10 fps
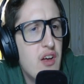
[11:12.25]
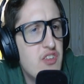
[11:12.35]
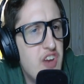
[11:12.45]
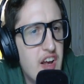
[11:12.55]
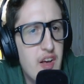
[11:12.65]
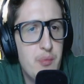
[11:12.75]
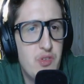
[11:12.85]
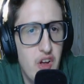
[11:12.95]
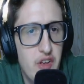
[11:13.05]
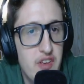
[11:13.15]
Jacob
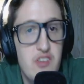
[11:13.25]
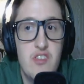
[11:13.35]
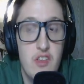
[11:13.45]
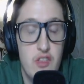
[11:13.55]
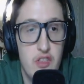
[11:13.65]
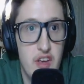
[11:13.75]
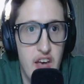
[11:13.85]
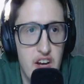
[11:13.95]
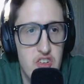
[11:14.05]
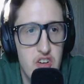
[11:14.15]
Stallings, the
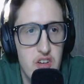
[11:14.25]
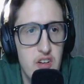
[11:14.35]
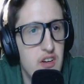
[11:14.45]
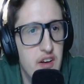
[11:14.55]
catcher,